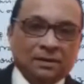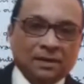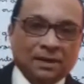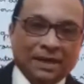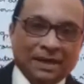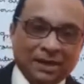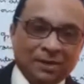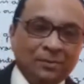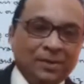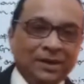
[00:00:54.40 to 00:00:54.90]

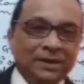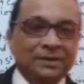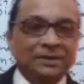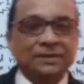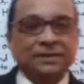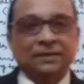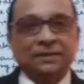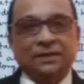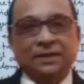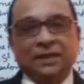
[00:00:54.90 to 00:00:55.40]

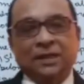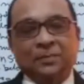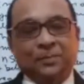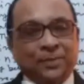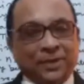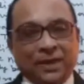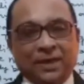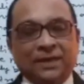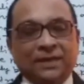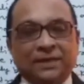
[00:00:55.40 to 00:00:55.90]
elements in
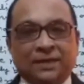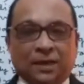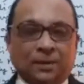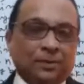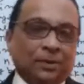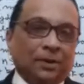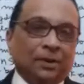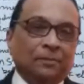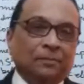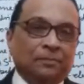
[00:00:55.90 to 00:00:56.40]
periodic
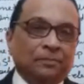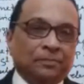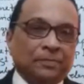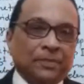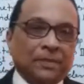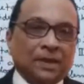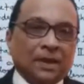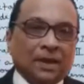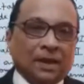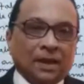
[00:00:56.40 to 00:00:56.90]
table
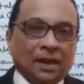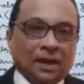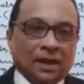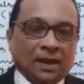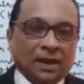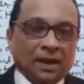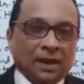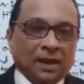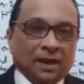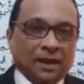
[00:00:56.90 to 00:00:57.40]

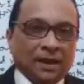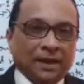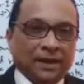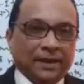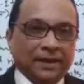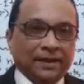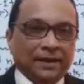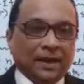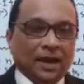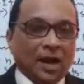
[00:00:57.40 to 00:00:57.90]

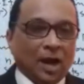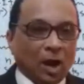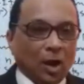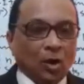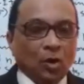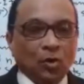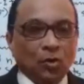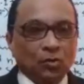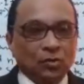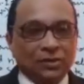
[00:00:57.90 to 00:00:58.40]
and
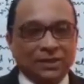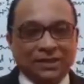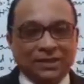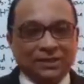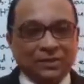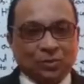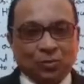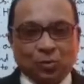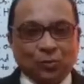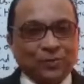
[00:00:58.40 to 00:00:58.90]
how
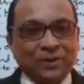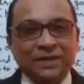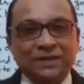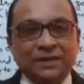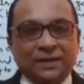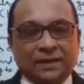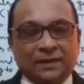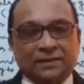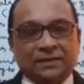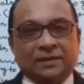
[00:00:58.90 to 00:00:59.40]
these groupings
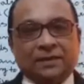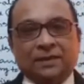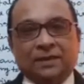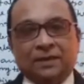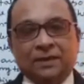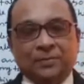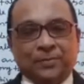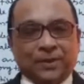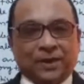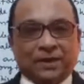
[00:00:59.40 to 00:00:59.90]
are there
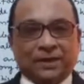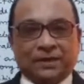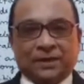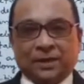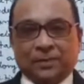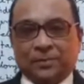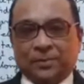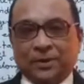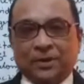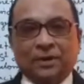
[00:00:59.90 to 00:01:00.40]
in periodic
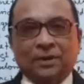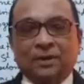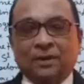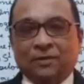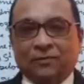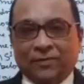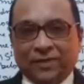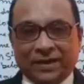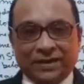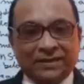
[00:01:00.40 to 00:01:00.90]
table.
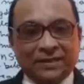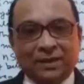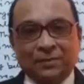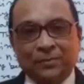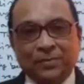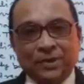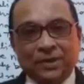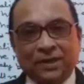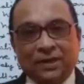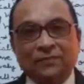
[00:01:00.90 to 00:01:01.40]
For
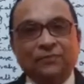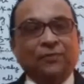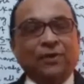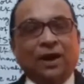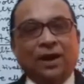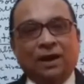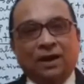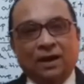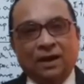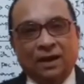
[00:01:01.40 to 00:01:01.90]
example, if
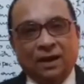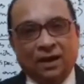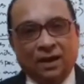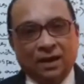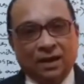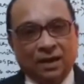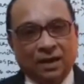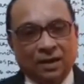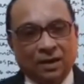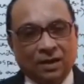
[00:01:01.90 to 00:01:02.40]

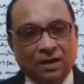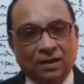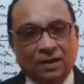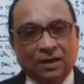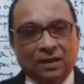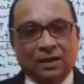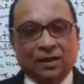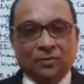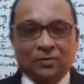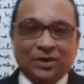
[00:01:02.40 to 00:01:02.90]
uh,
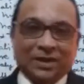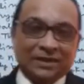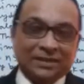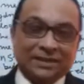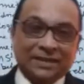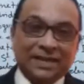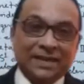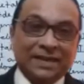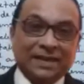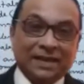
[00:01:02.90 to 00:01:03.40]
we are
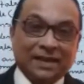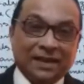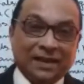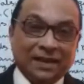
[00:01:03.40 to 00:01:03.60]
saying